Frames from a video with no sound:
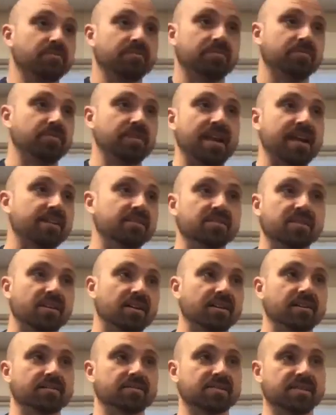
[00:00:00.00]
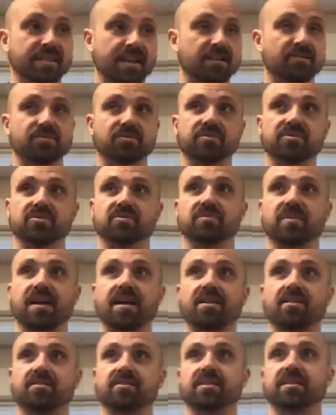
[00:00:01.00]
finagle our schedules
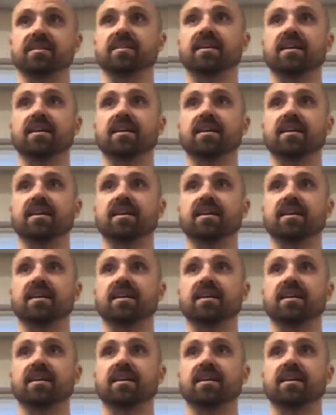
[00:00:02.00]
around, and